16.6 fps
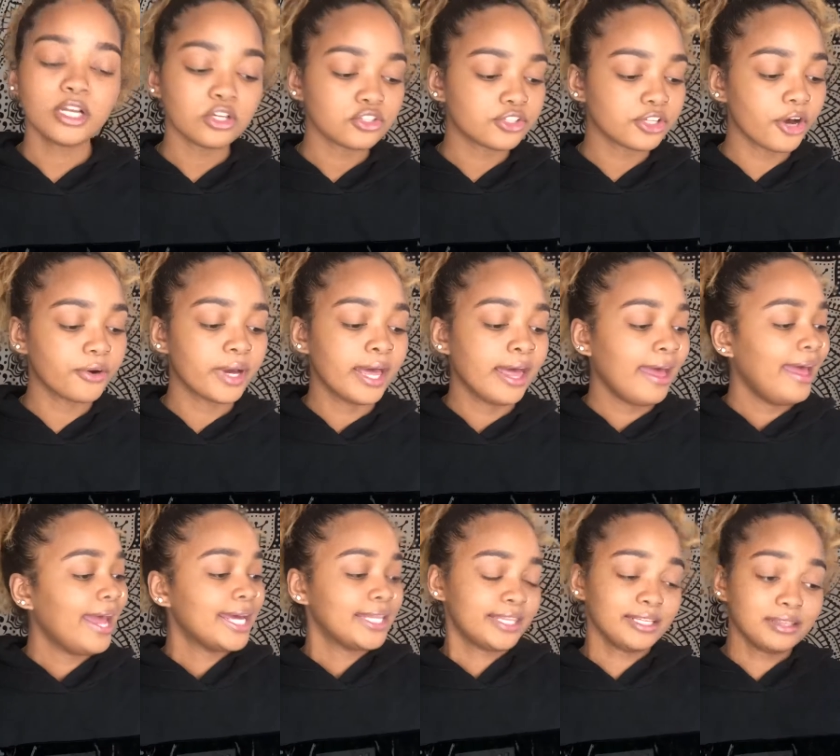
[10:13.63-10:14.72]
So
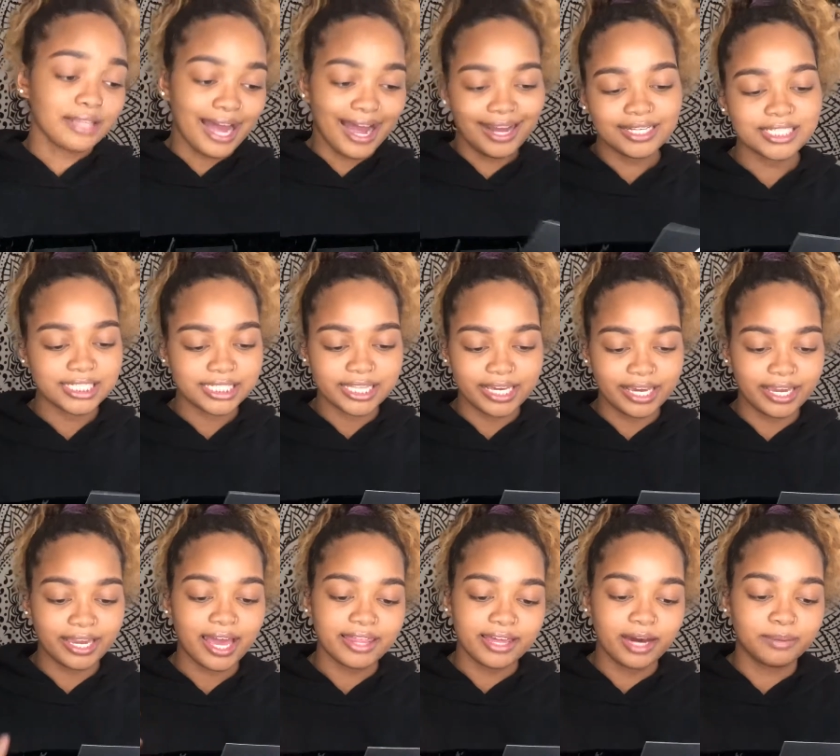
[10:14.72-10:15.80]
the last thing
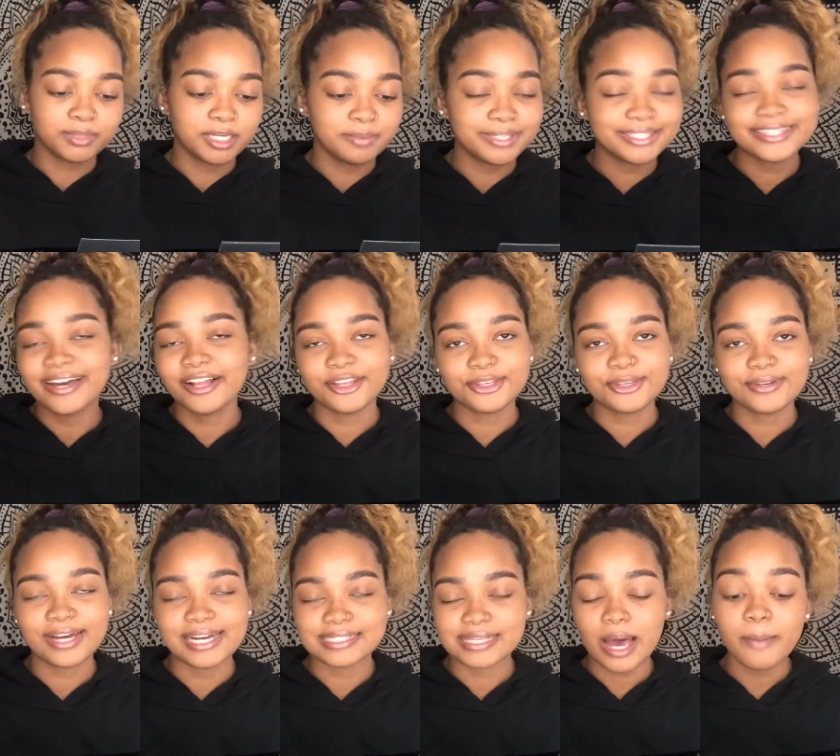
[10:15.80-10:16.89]
that I'm gonna be telling you
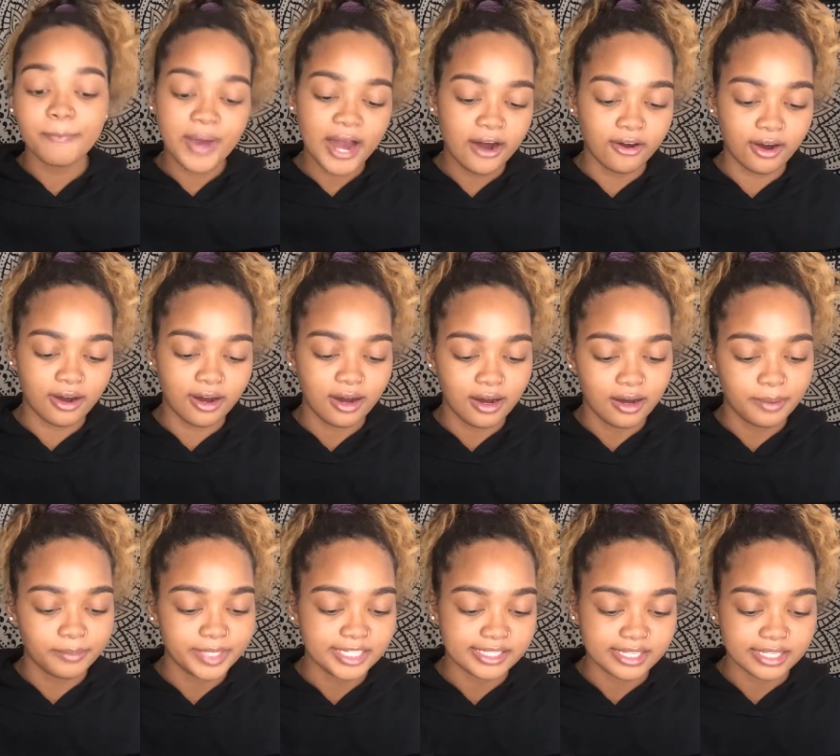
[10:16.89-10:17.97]
guys about
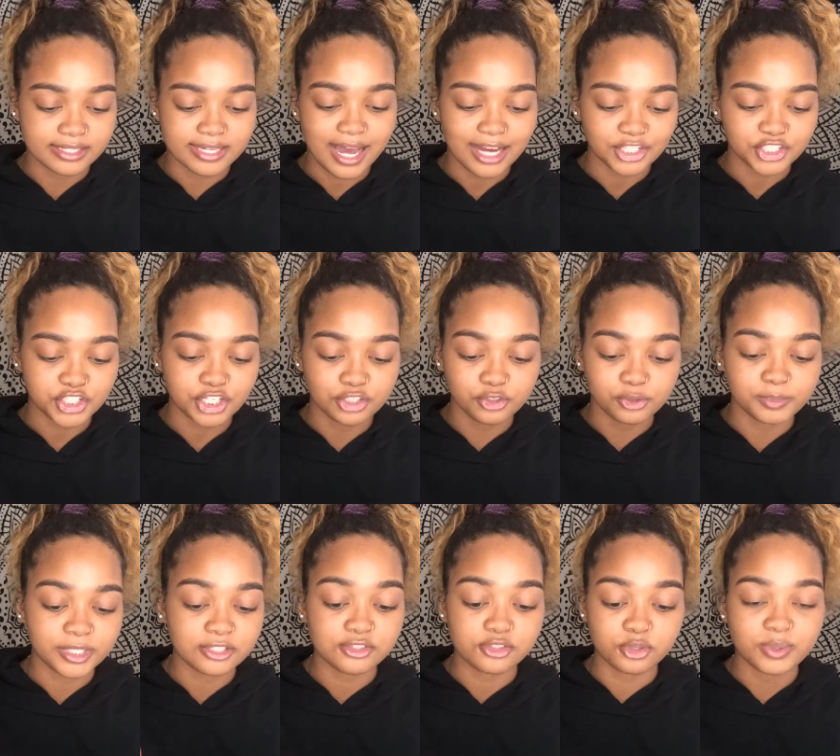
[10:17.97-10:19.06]
is the Tatcha
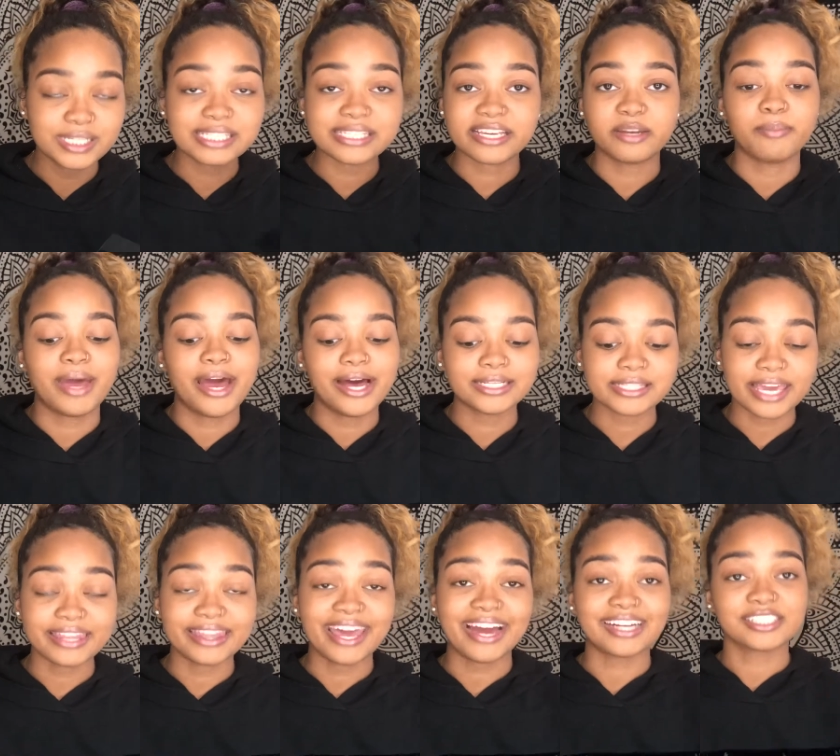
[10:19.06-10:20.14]
Luminous Dewy Skin Mask,
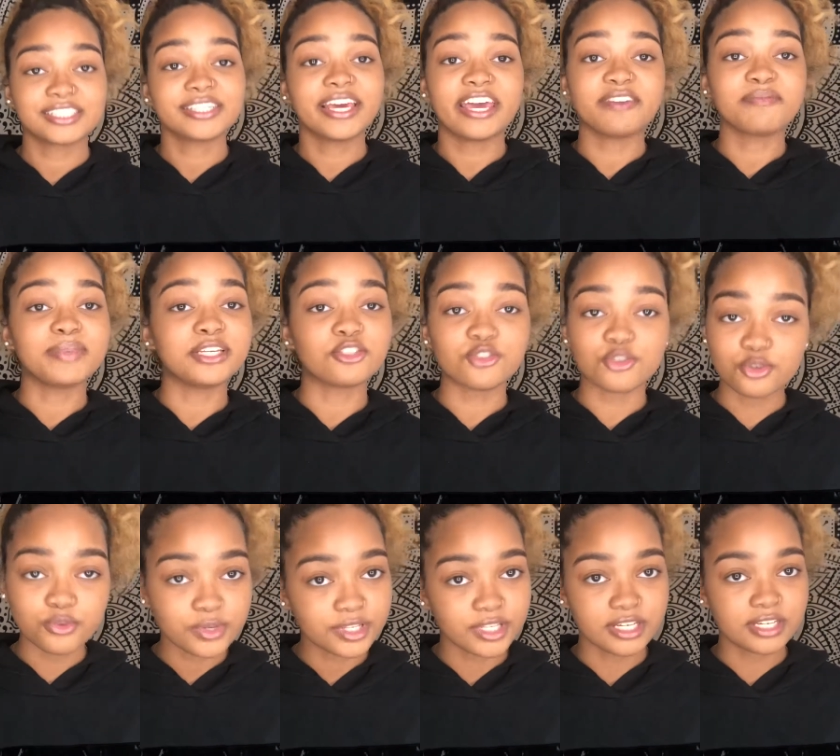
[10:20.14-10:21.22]
and they actually gave me
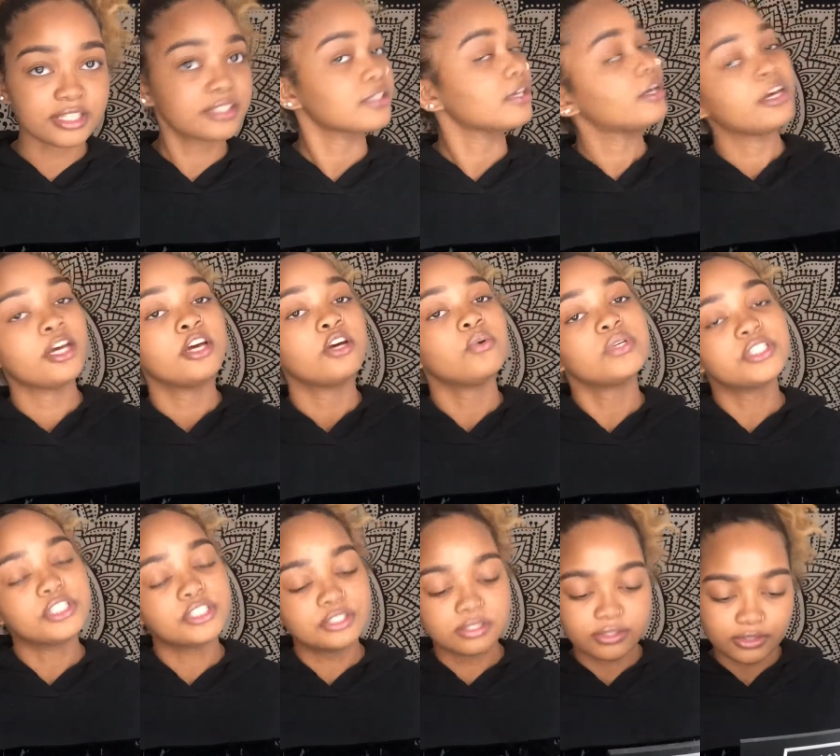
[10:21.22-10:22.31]
2 of these,
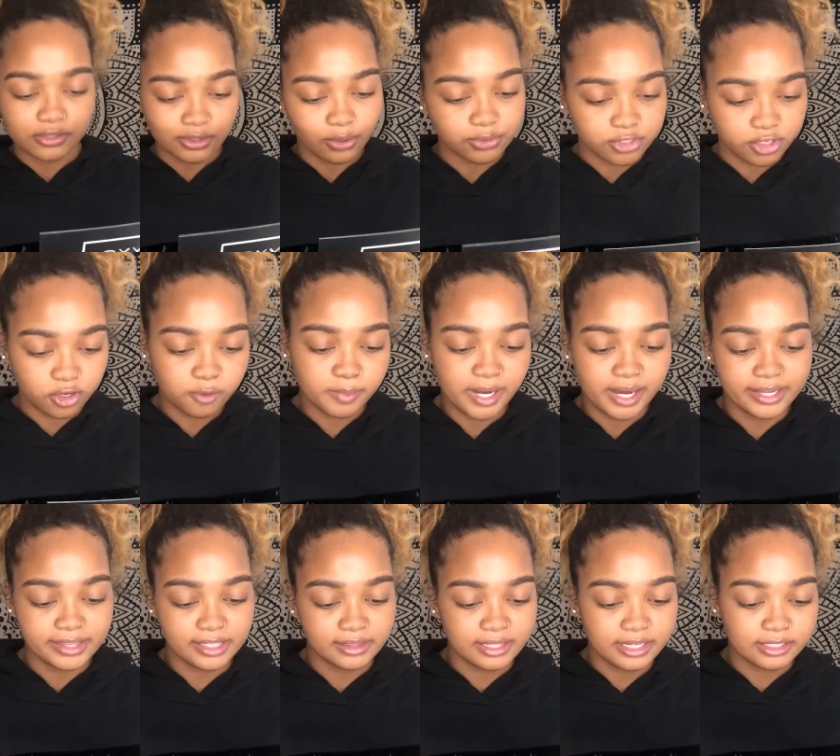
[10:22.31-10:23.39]
which is so dope. I
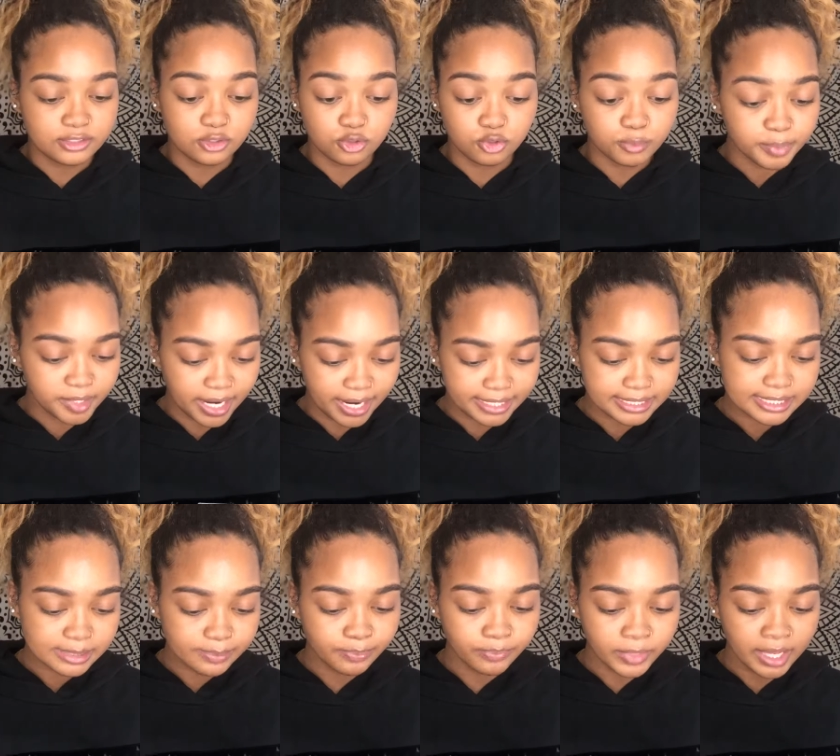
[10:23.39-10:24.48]
think that's super nice.